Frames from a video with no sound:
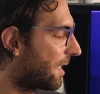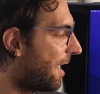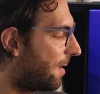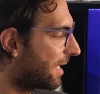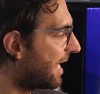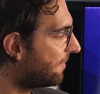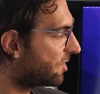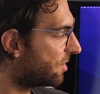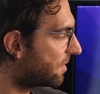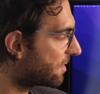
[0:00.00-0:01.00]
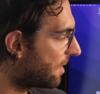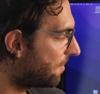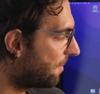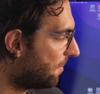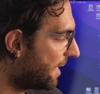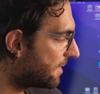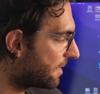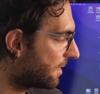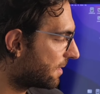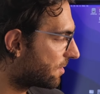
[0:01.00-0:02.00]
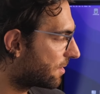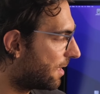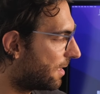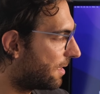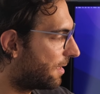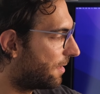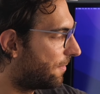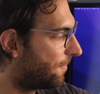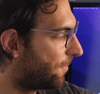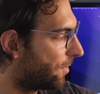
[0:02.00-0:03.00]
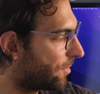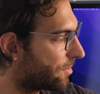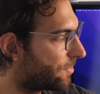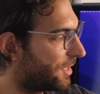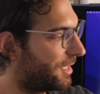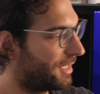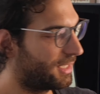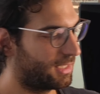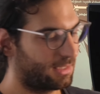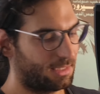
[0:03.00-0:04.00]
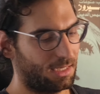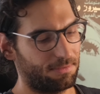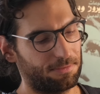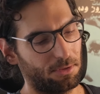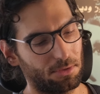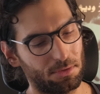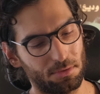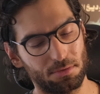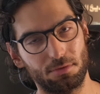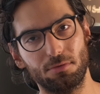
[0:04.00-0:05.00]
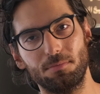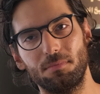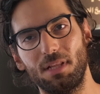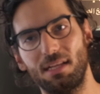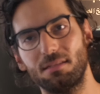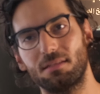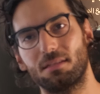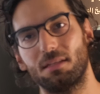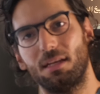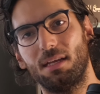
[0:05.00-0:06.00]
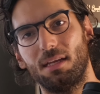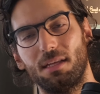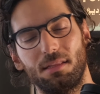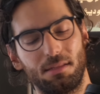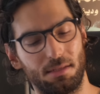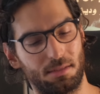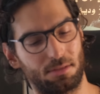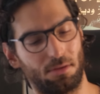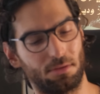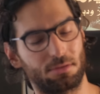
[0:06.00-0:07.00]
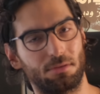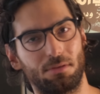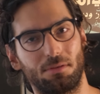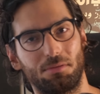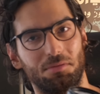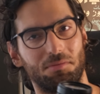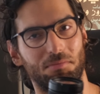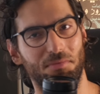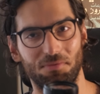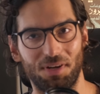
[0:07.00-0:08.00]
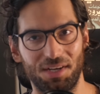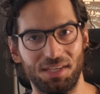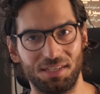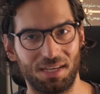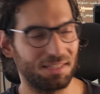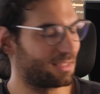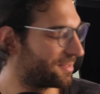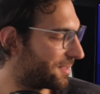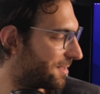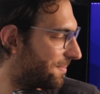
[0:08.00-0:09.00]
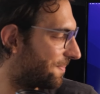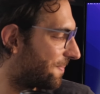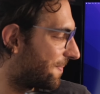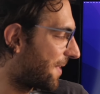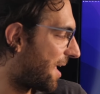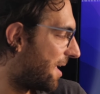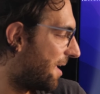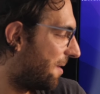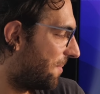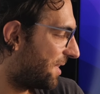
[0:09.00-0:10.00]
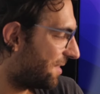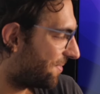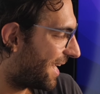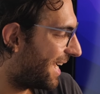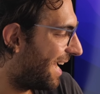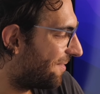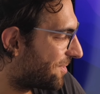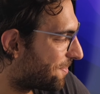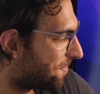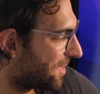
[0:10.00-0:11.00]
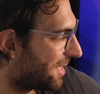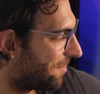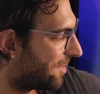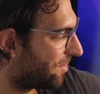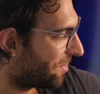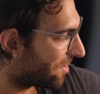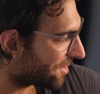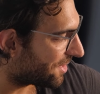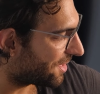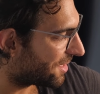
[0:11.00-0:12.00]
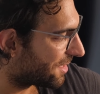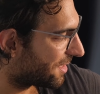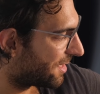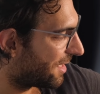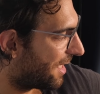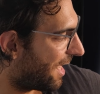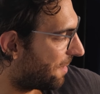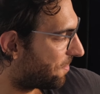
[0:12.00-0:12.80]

I capture some amazing photos with the telephoto zoom lens, and it's also very nice. But if I have to put them in order, I